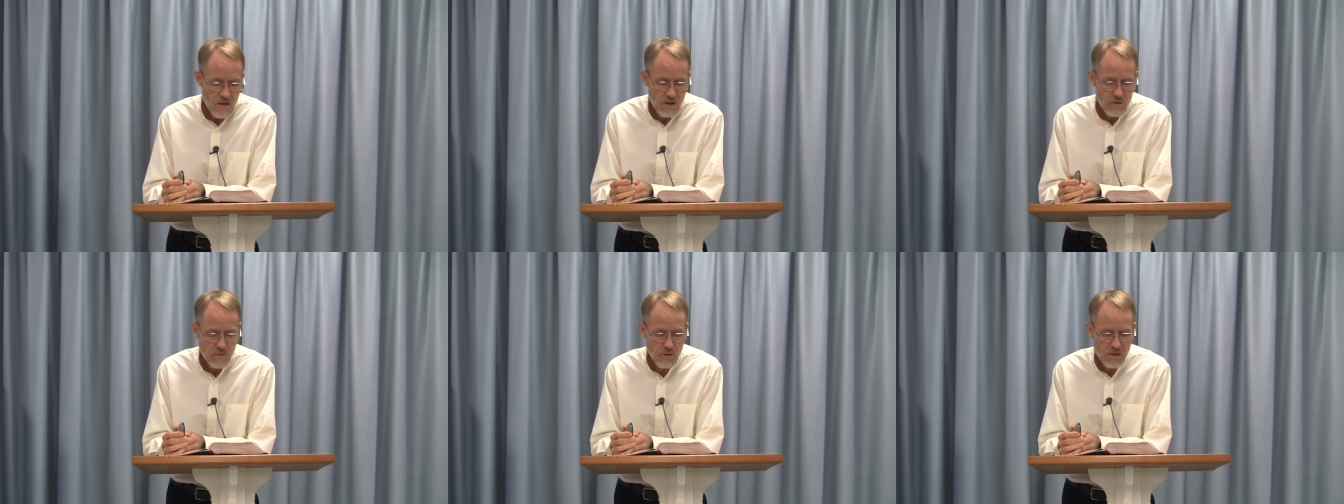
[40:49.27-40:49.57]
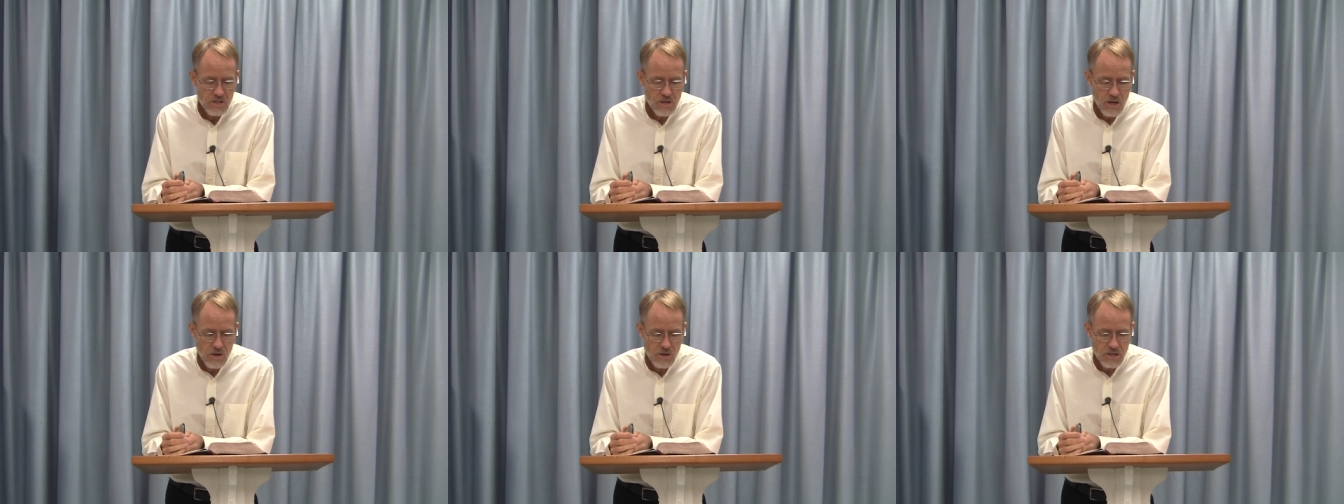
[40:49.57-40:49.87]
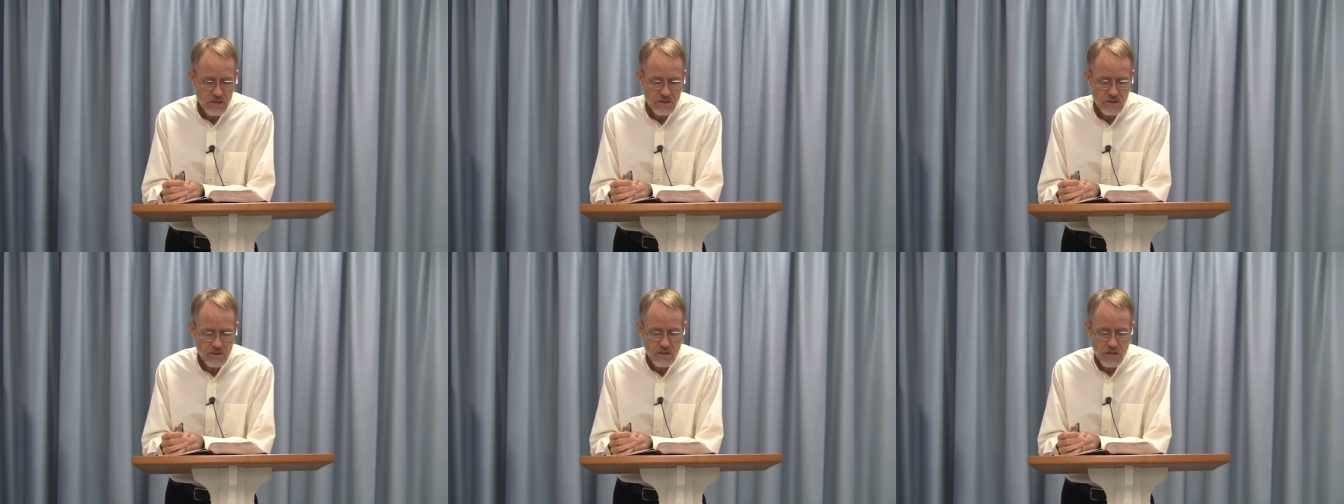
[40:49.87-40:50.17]
we
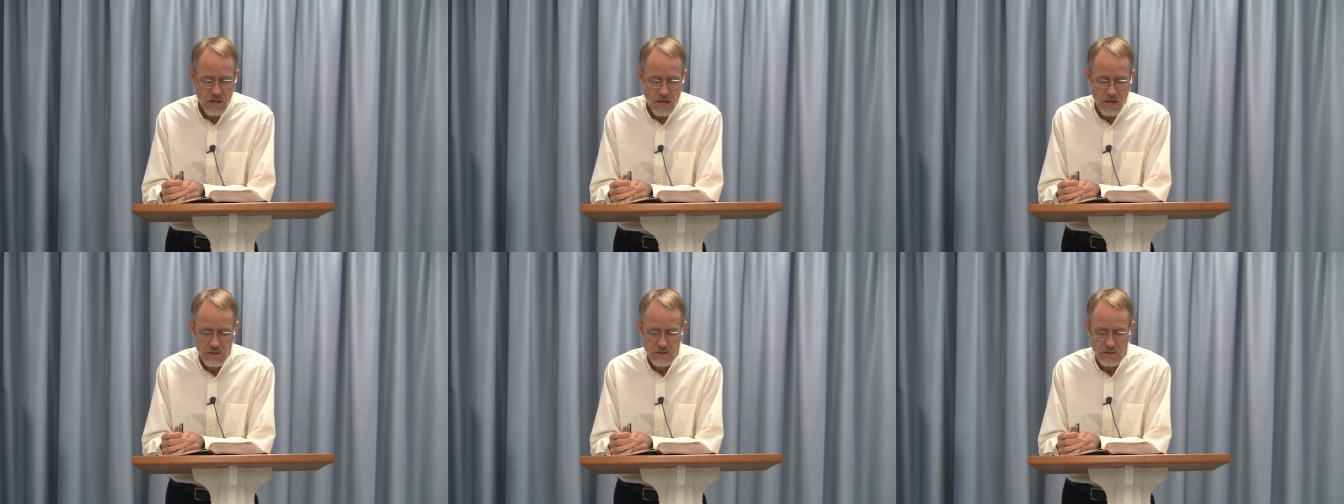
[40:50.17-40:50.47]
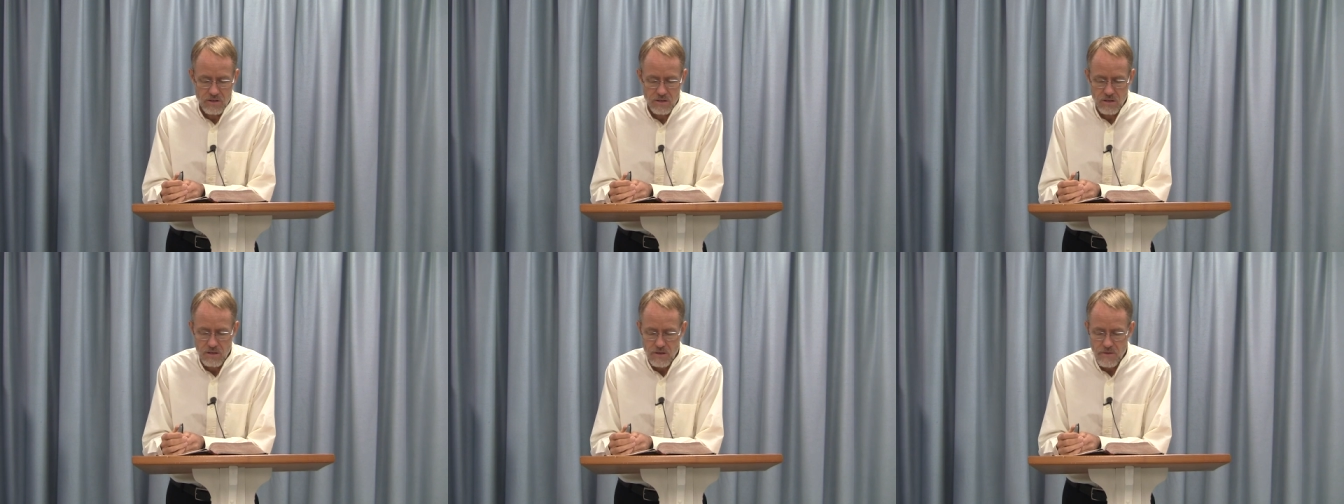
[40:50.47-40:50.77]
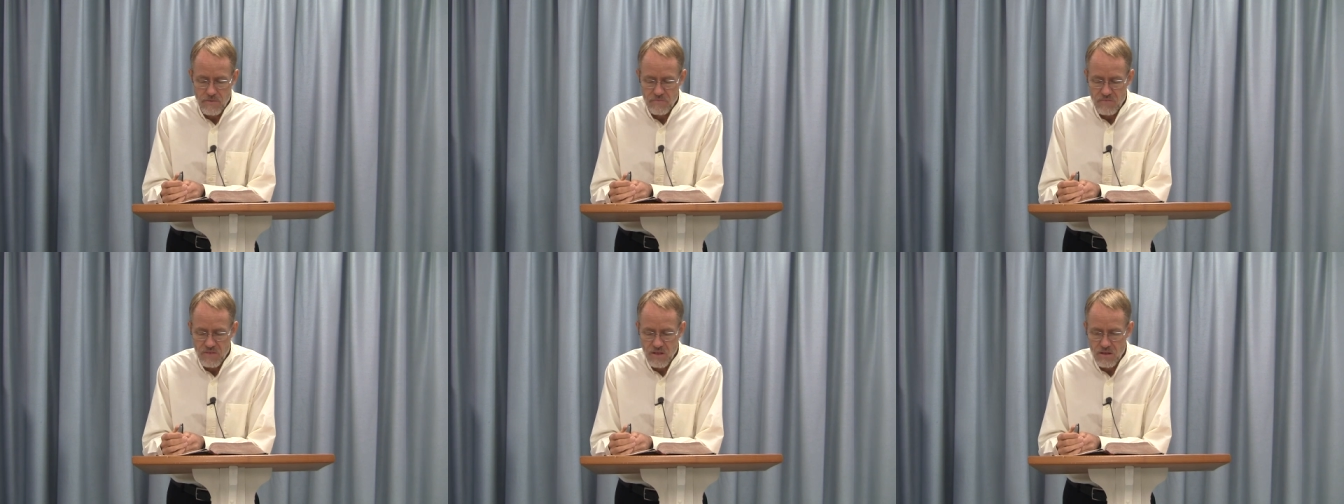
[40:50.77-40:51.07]
noted that
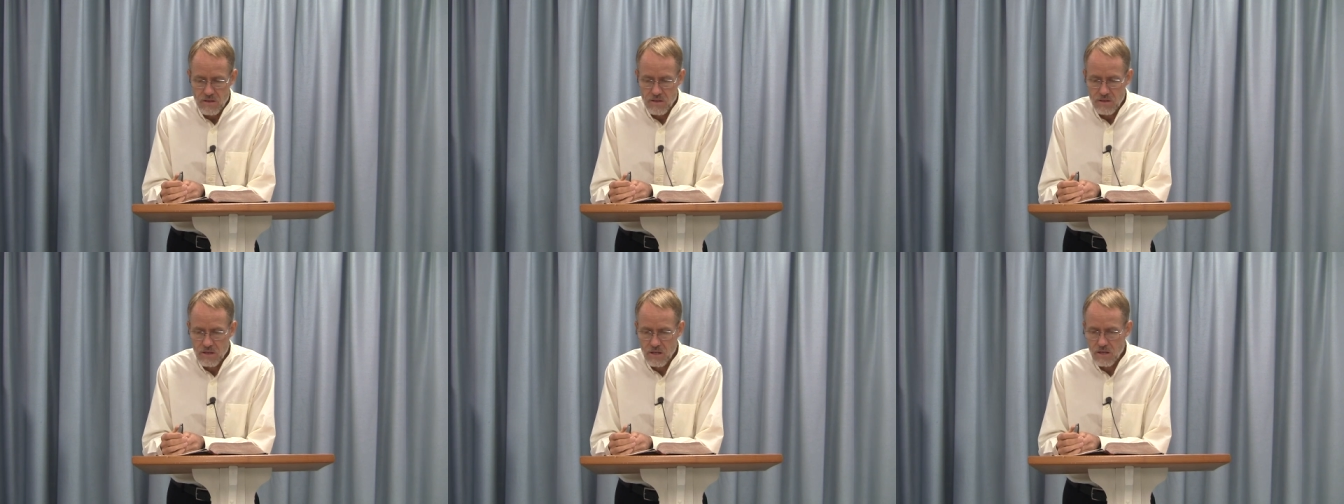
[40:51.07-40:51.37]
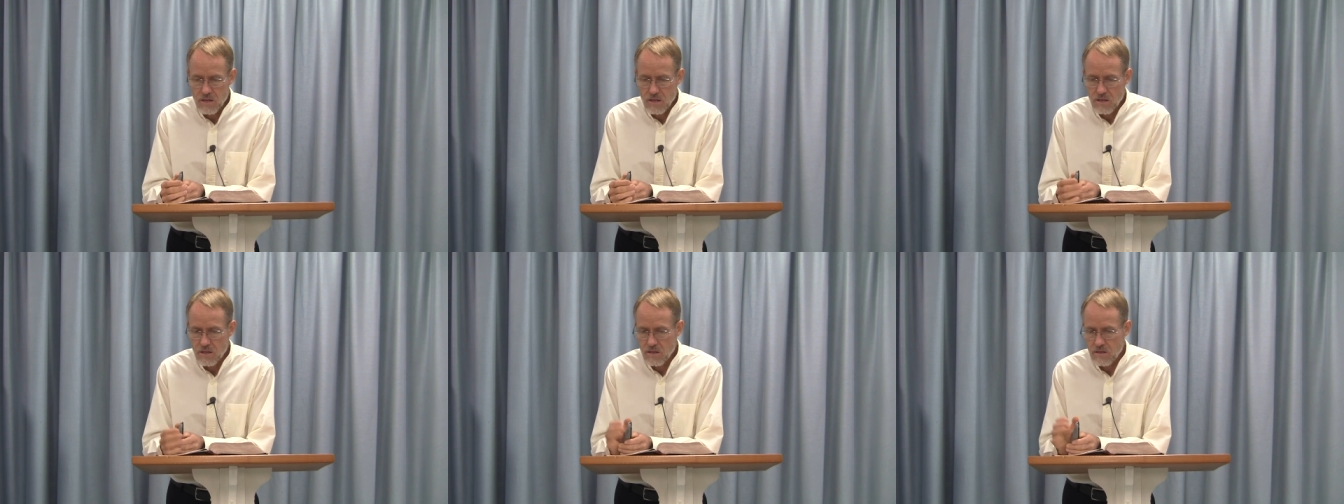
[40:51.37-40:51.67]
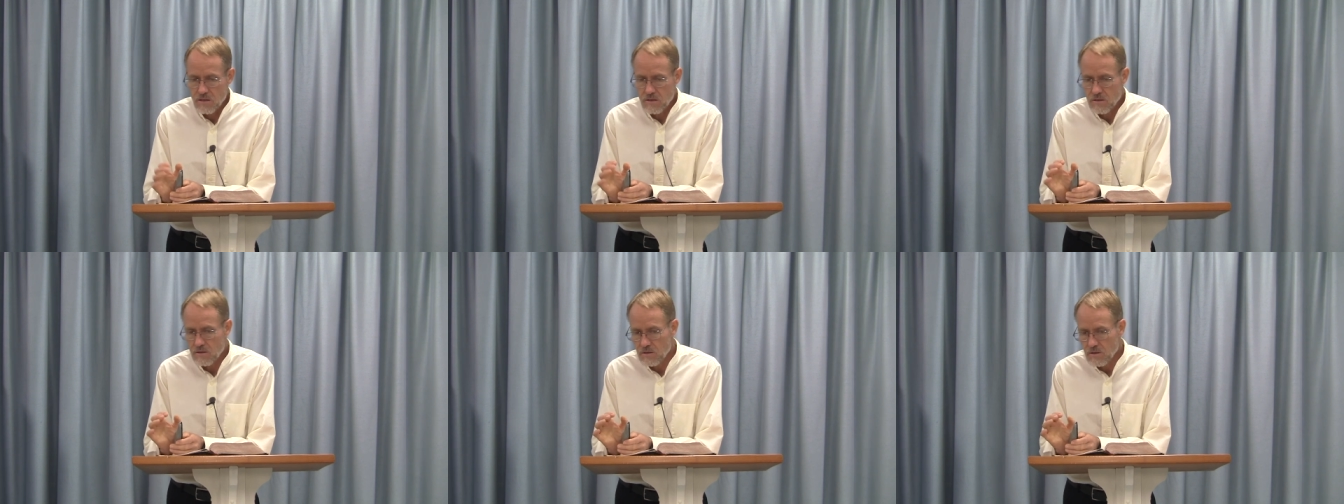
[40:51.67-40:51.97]
the,